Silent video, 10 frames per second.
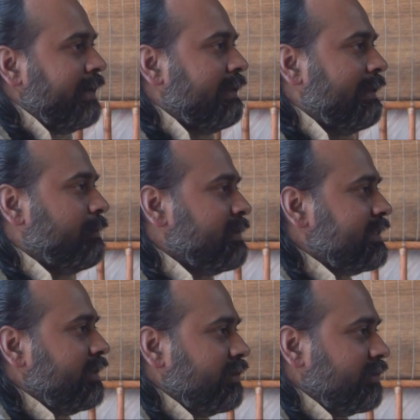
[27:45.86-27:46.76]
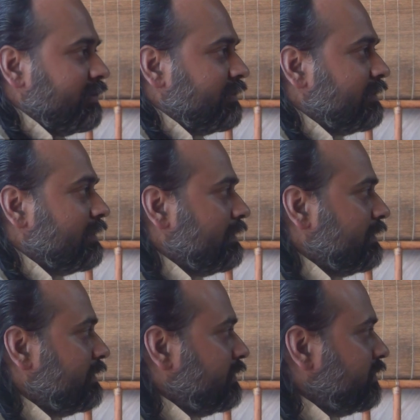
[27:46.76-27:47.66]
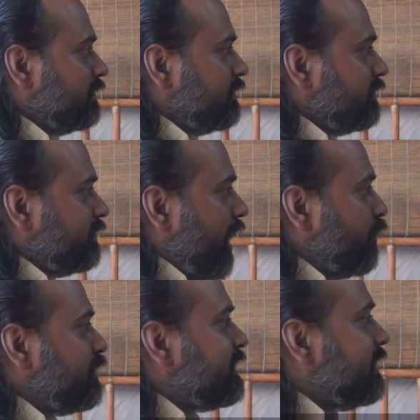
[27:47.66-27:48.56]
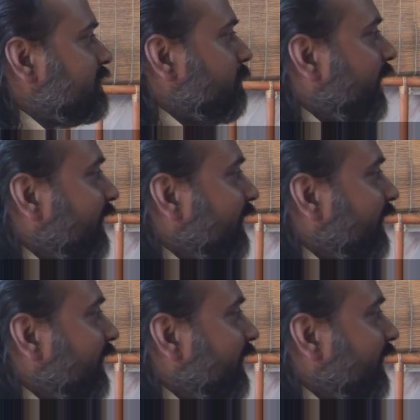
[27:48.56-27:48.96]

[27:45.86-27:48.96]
of my teeth are missing, I would still